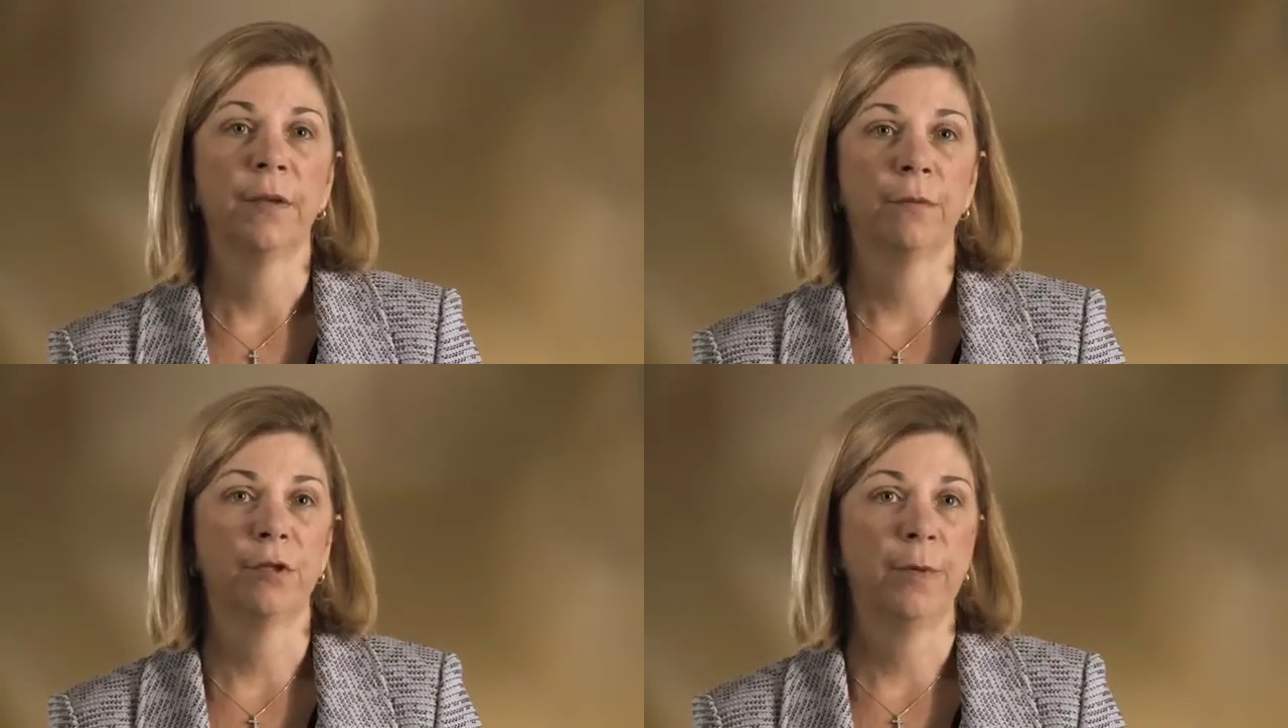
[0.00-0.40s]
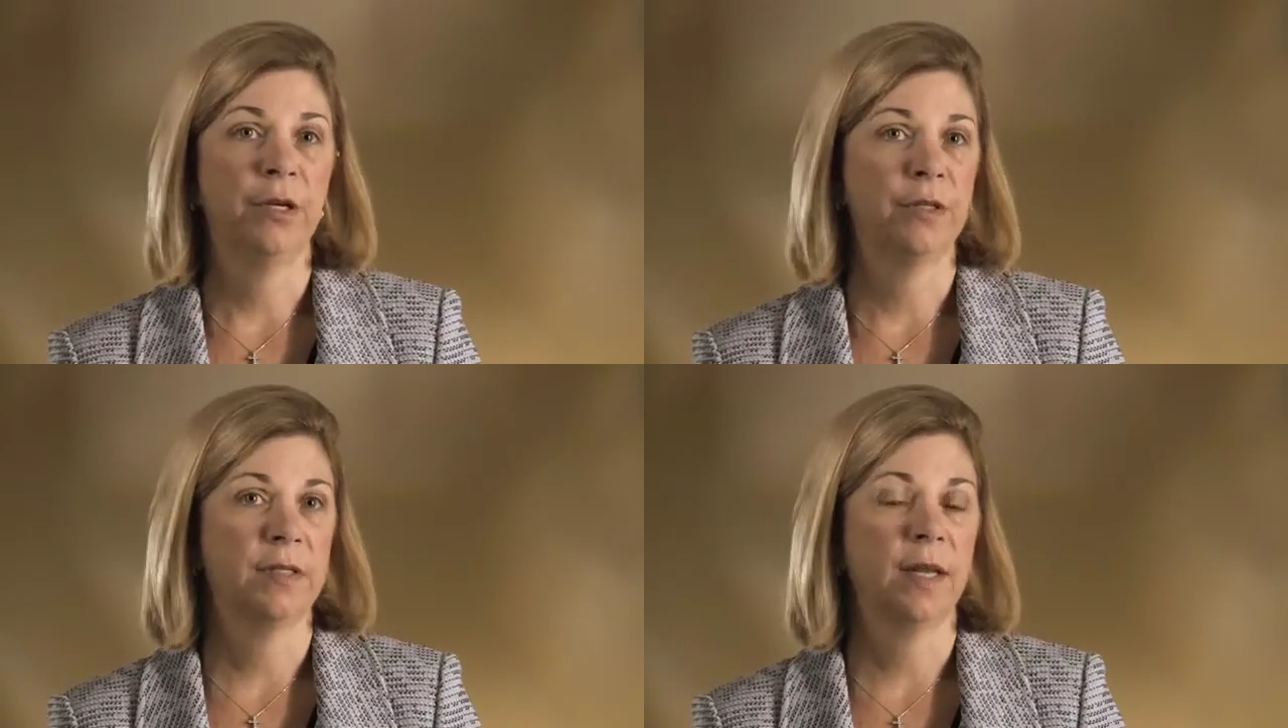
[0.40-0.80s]
which
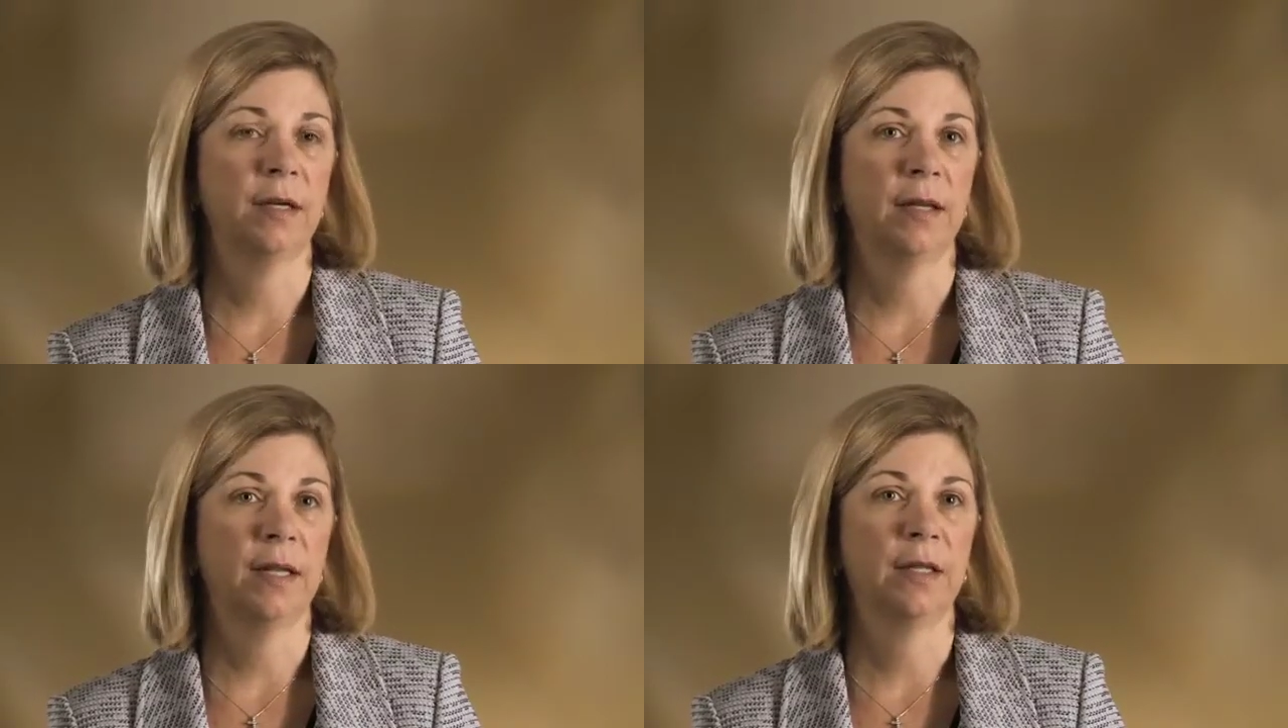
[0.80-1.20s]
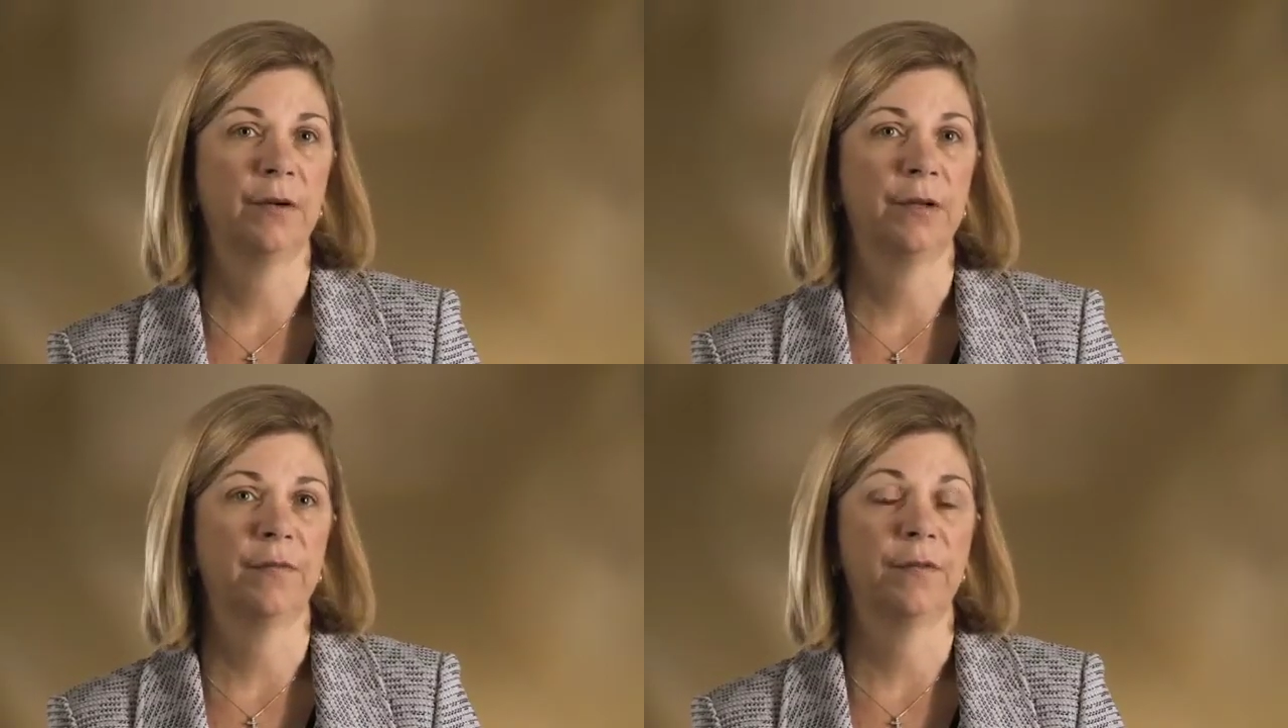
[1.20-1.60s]
patients had a
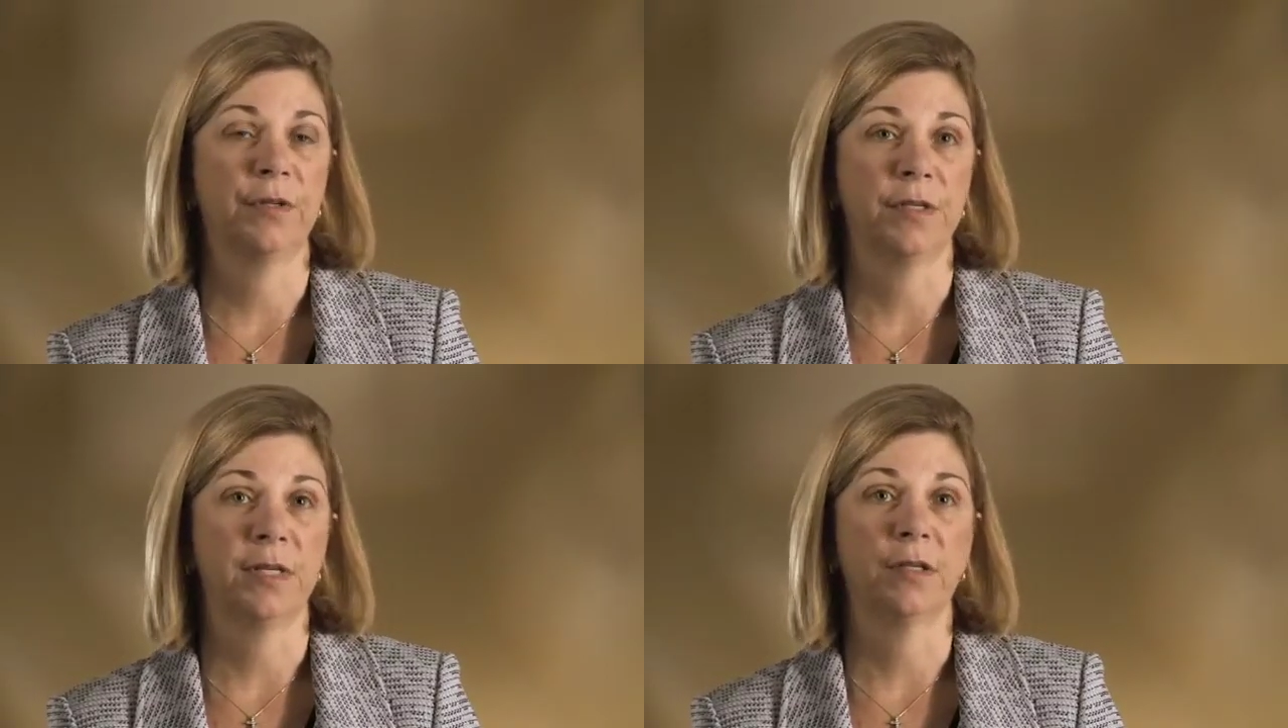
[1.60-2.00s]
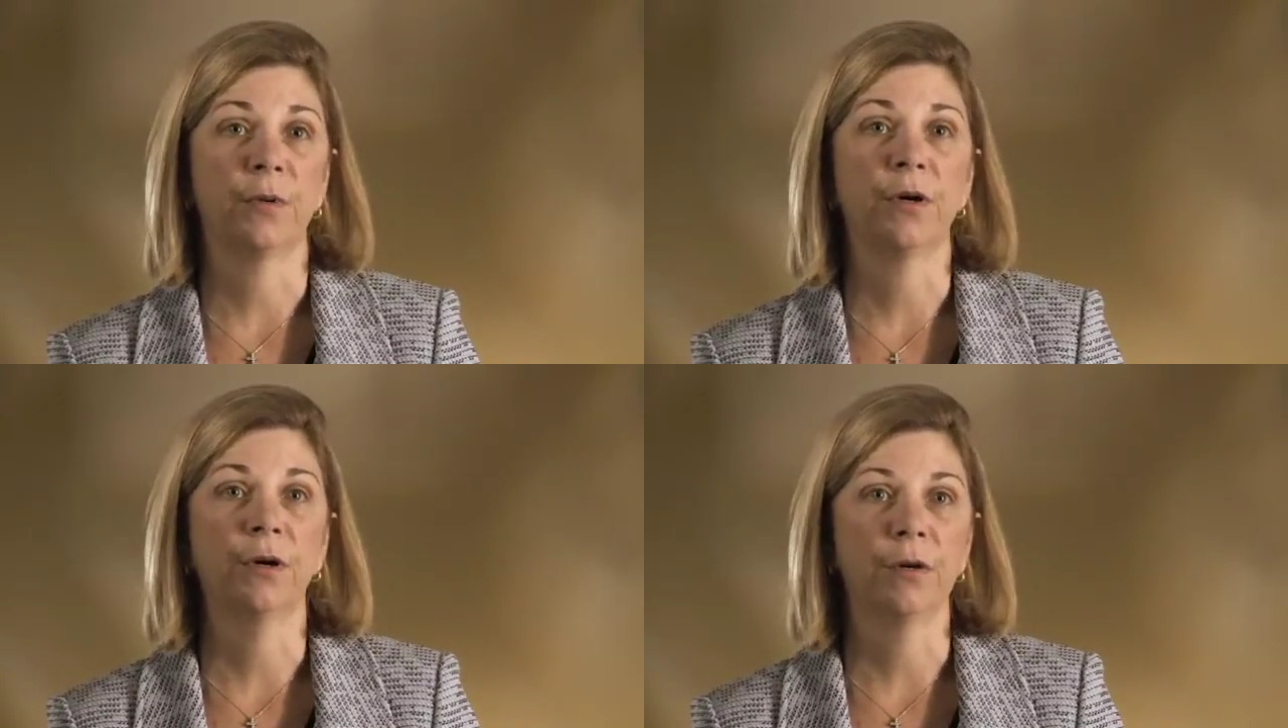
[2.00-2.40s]
likelihood of their disease
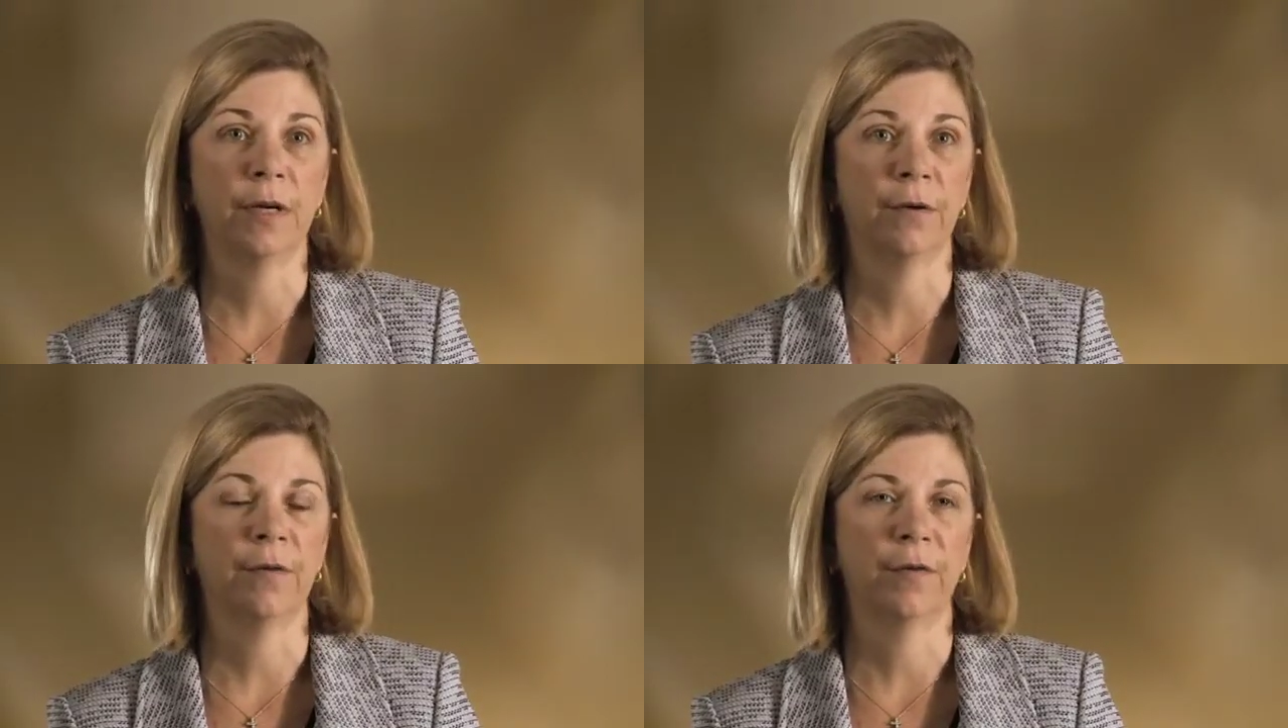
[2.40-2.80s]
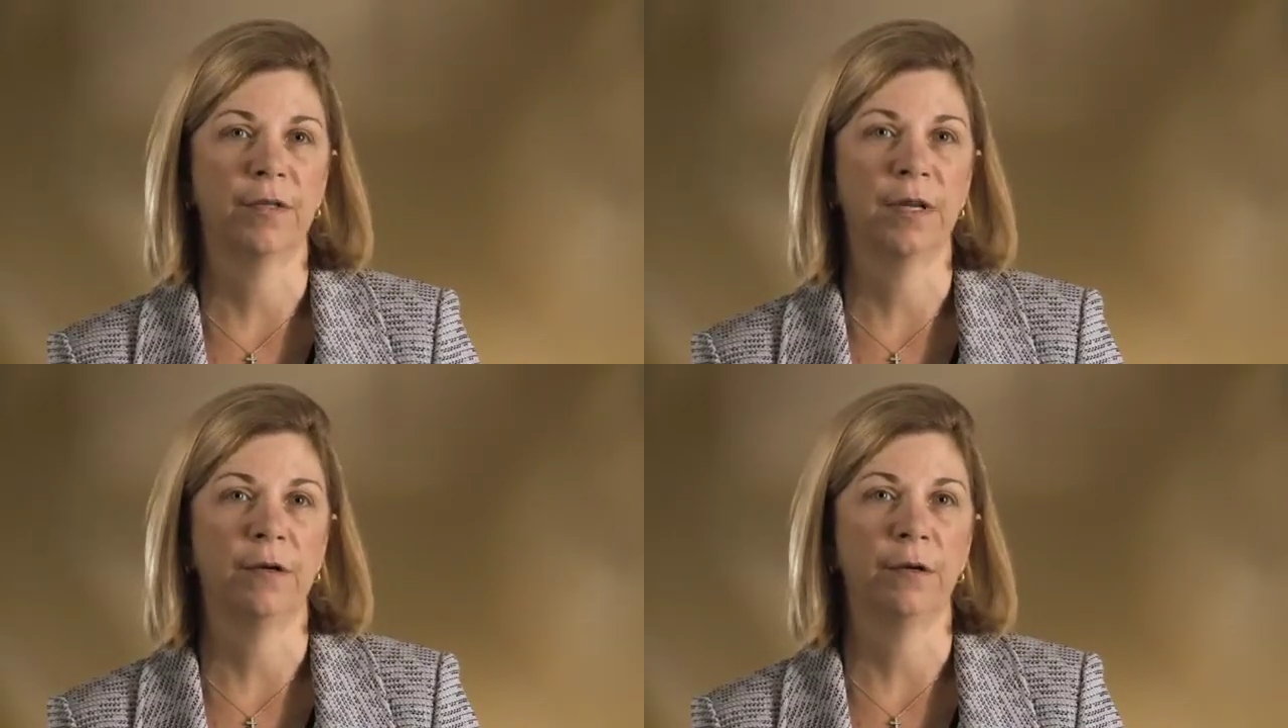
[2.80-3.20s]
recurring over
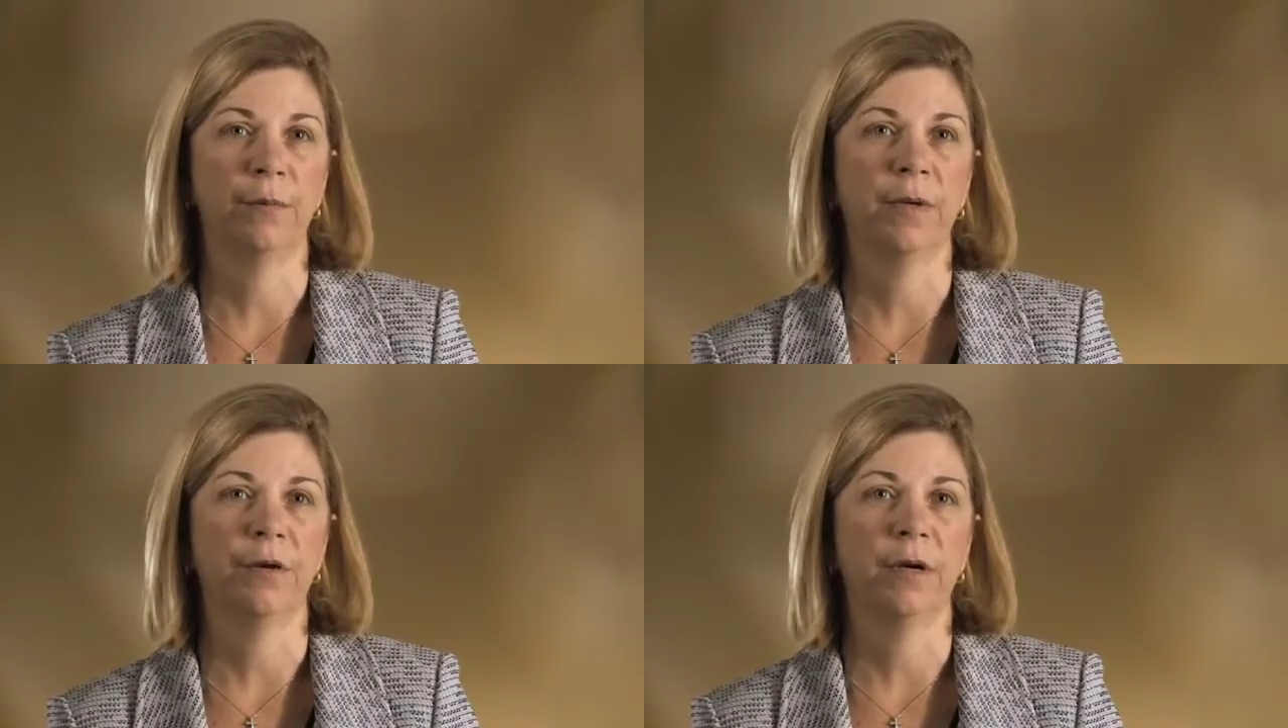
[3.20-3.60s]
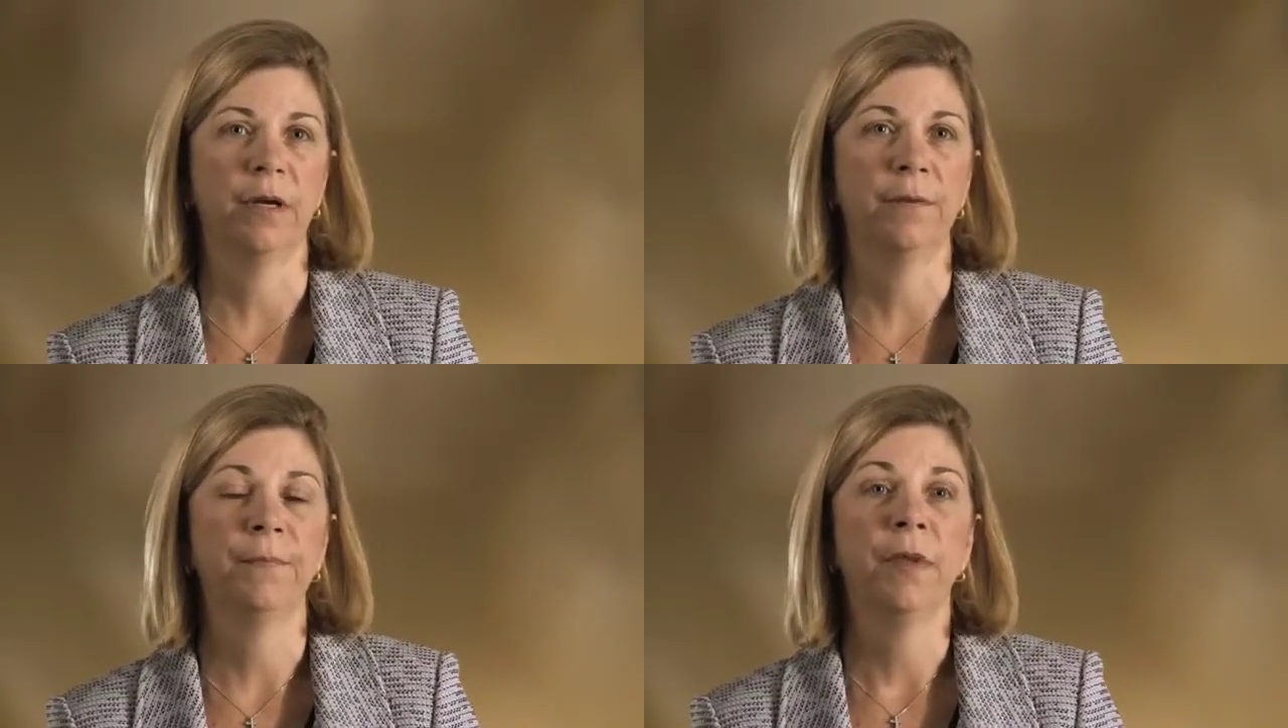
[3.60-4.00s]
a 10-year
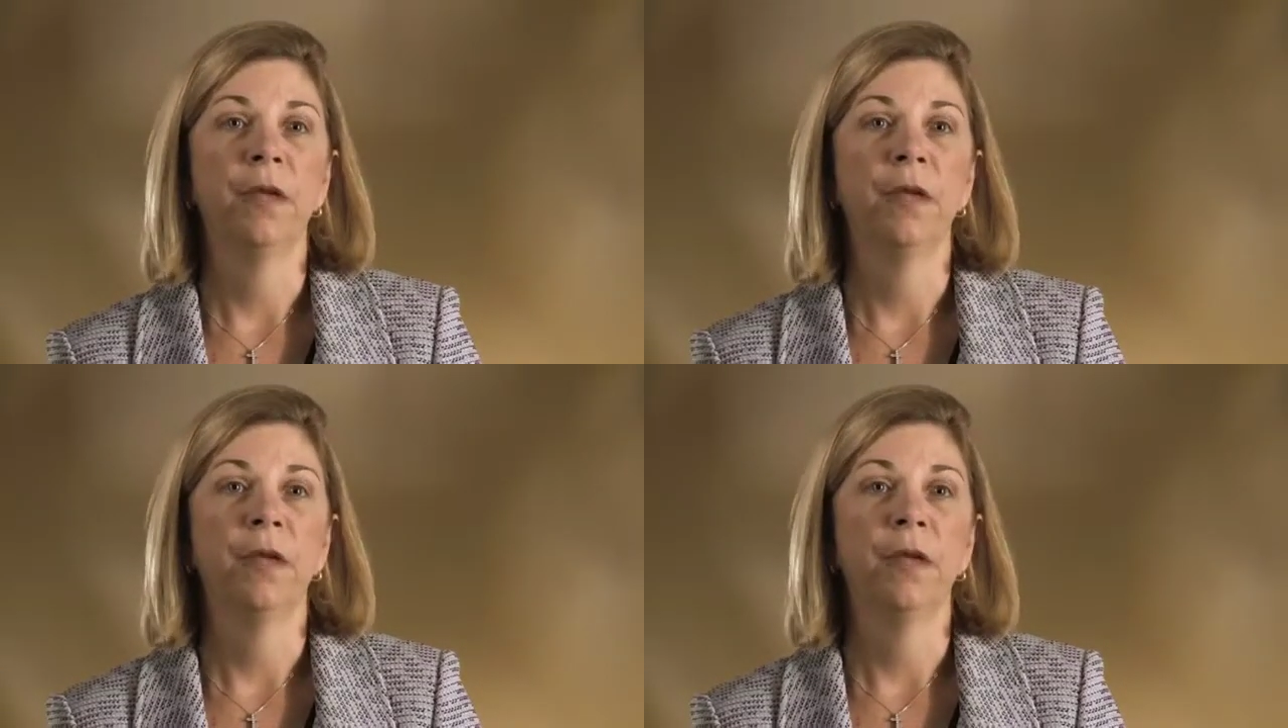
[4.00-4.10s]
period,